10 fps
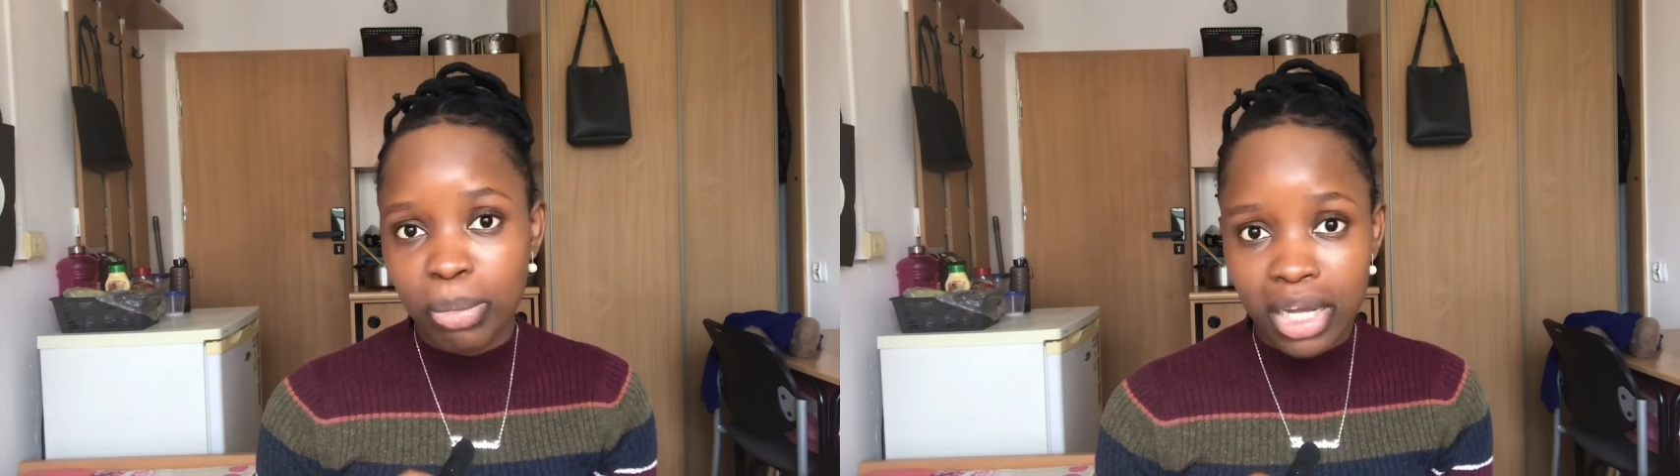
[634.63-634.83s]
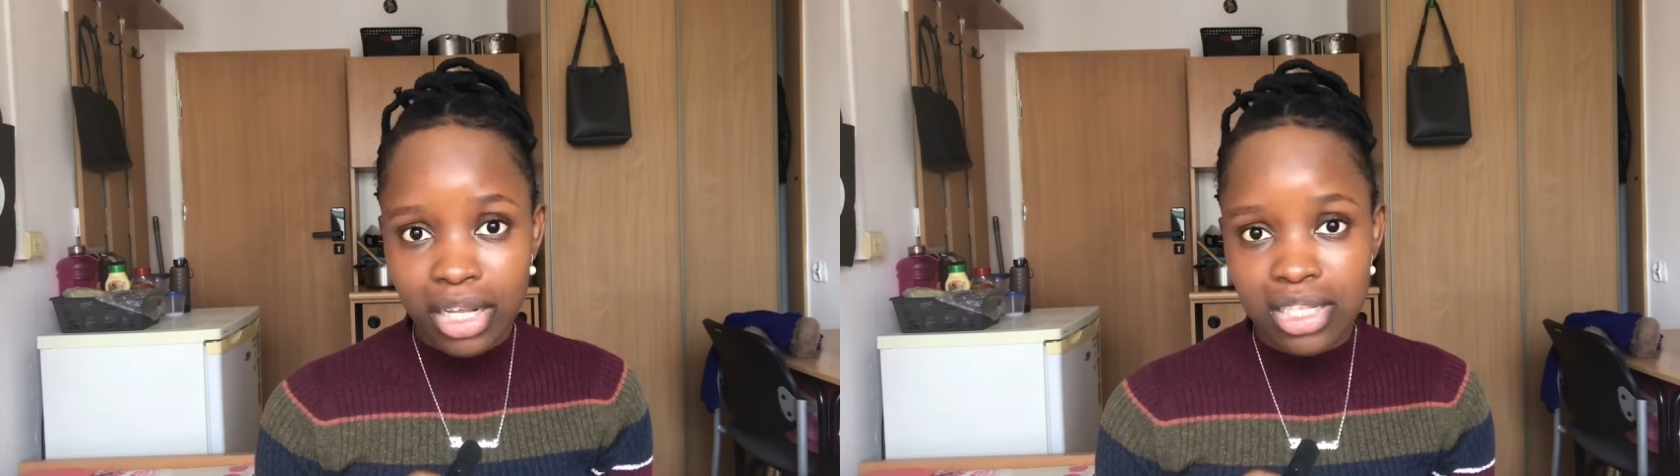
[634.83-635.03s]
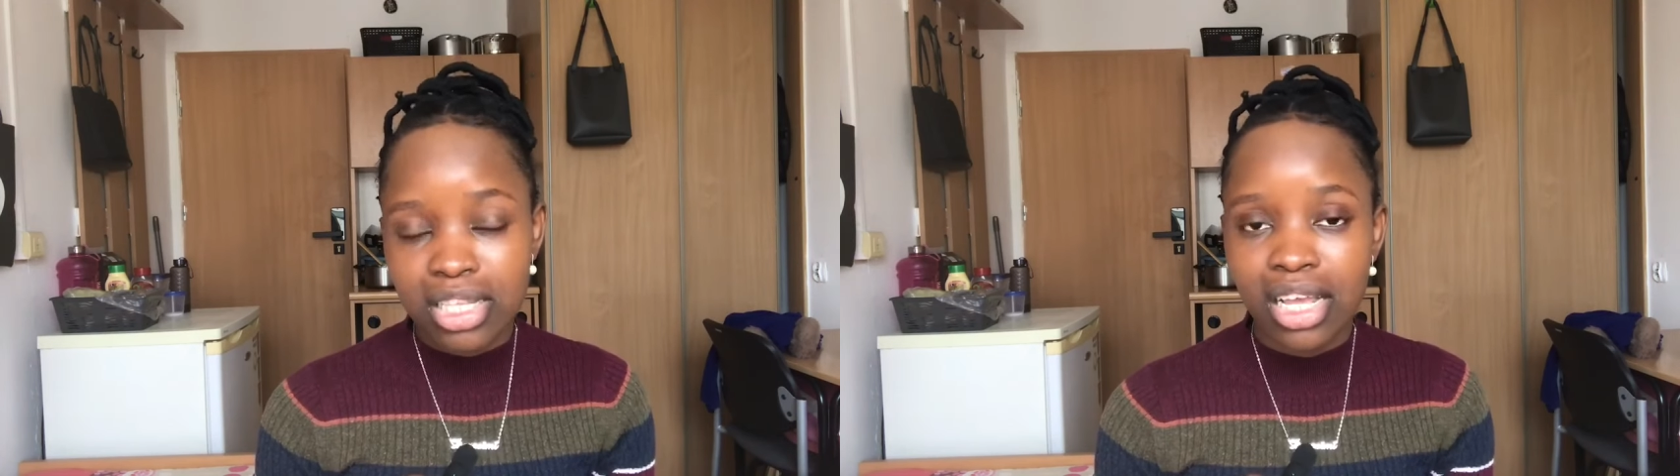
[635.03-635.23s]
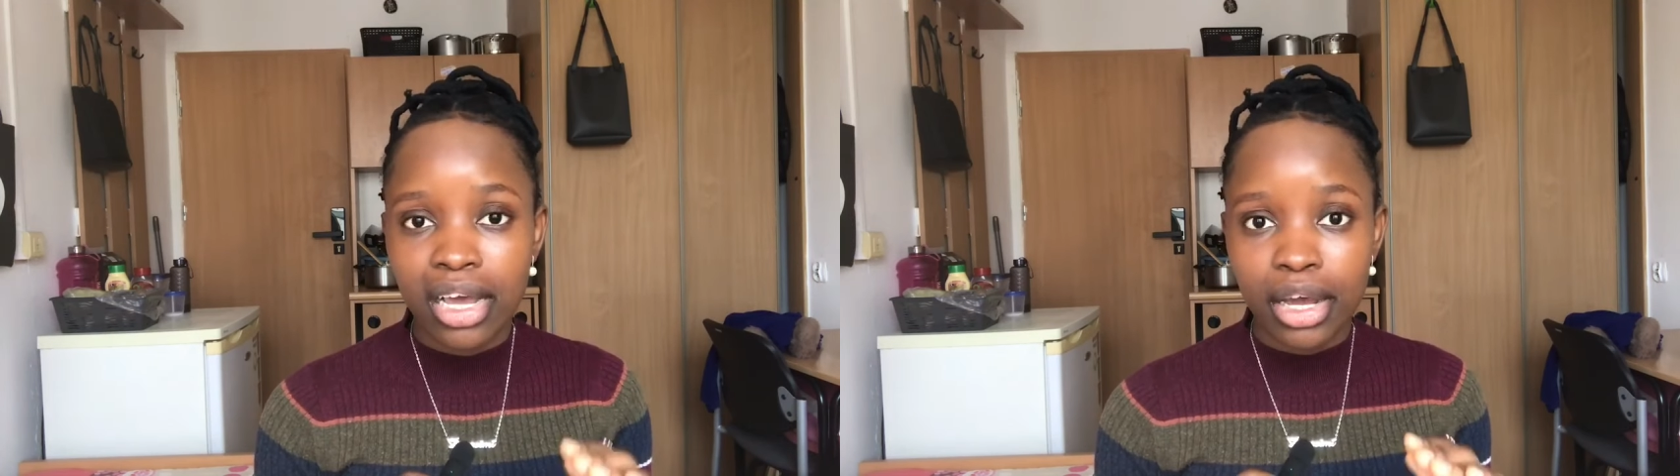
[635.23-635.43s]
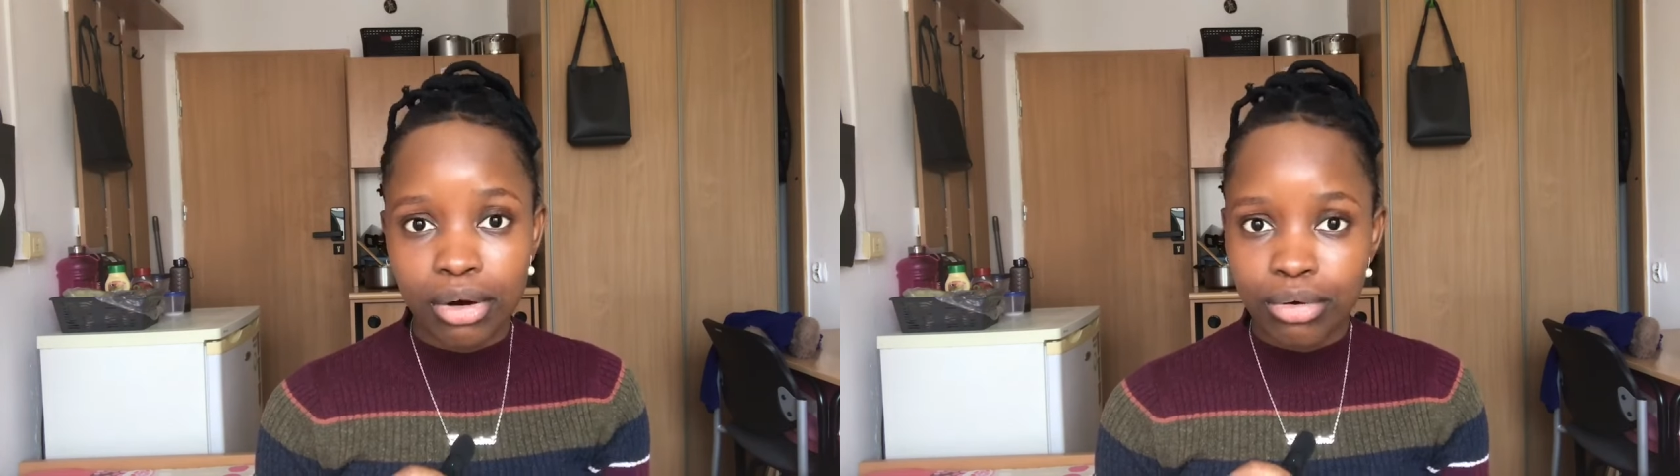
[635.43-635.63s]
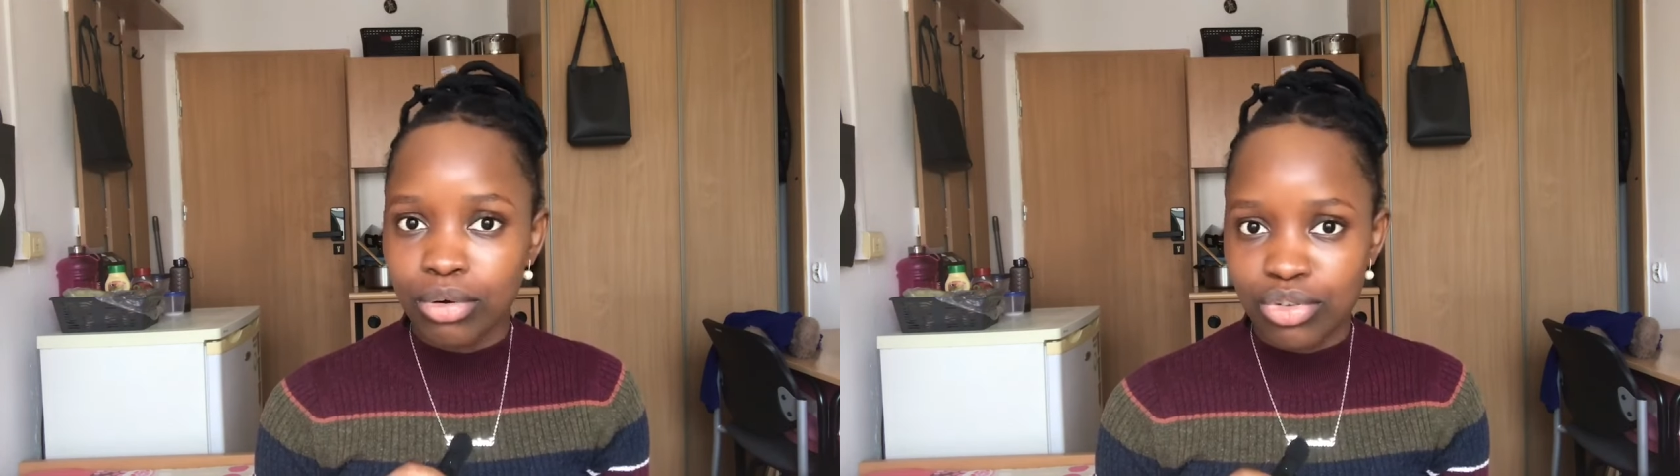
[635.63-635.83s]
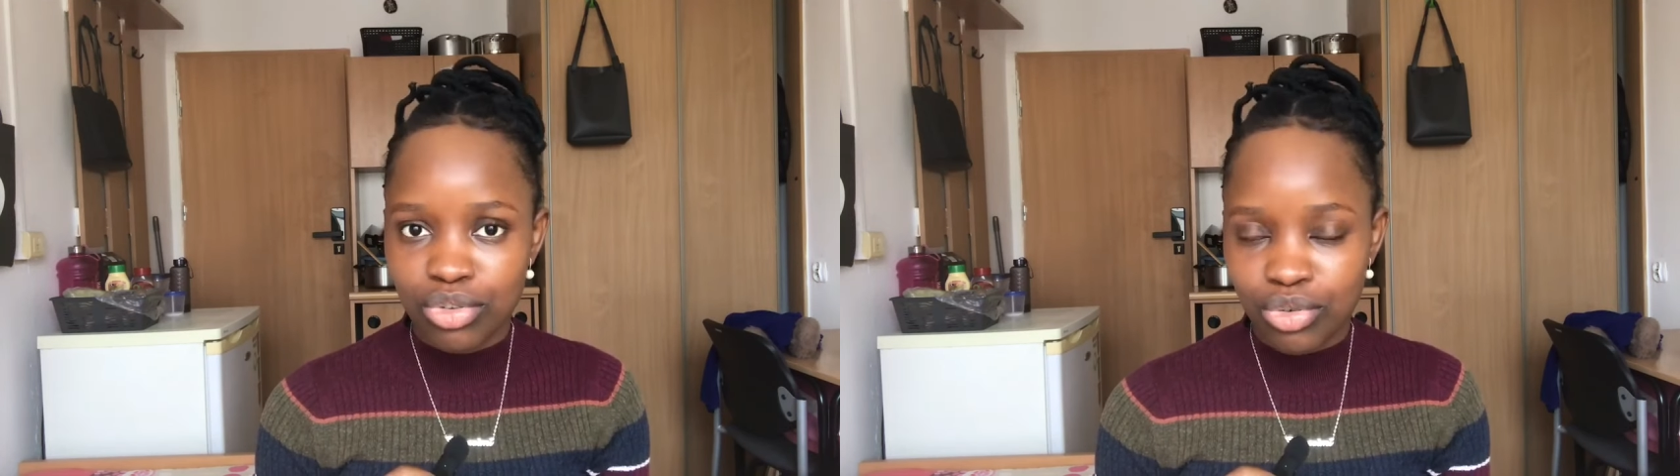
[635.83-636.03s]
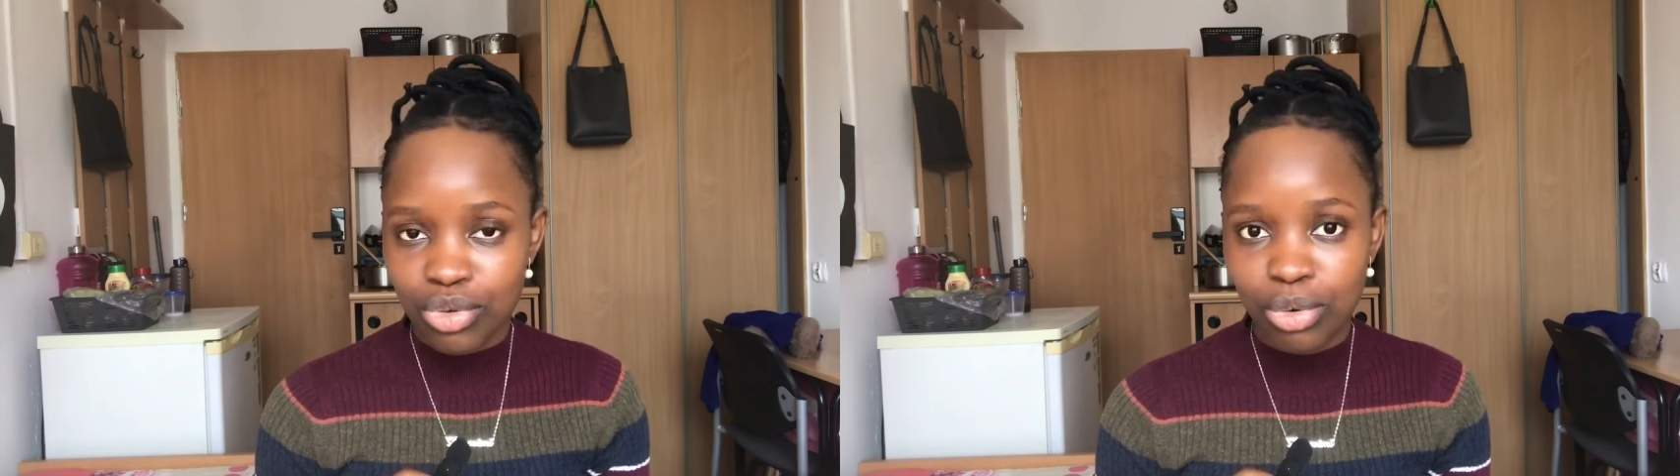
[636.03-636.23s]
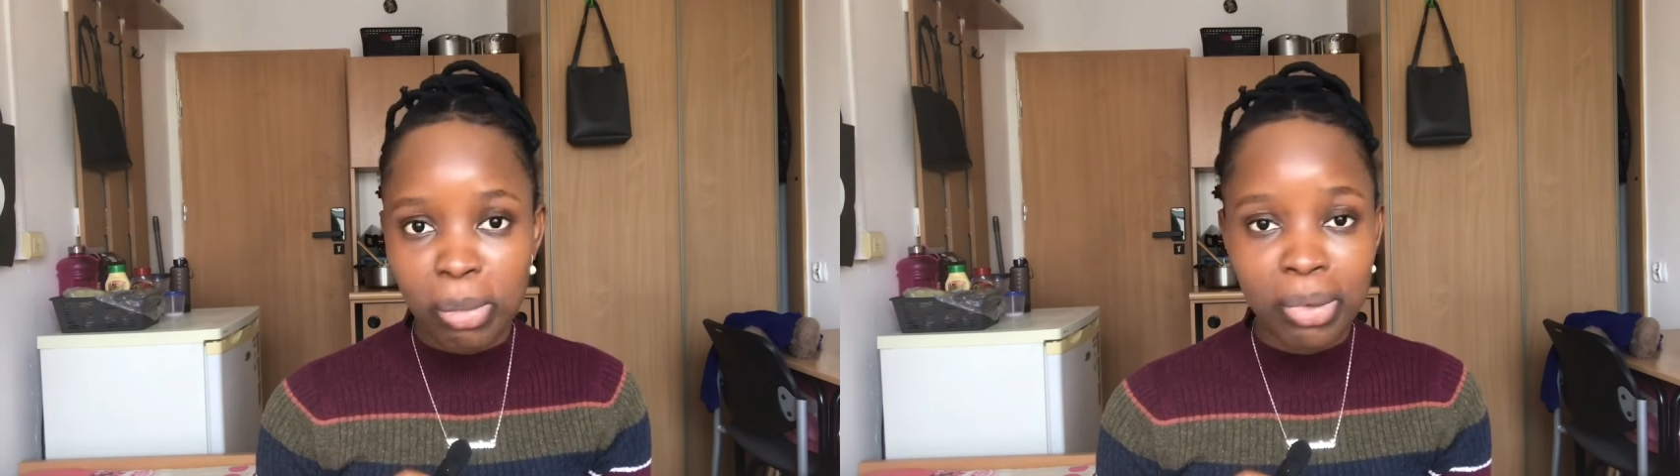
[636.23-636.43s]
pass across to you.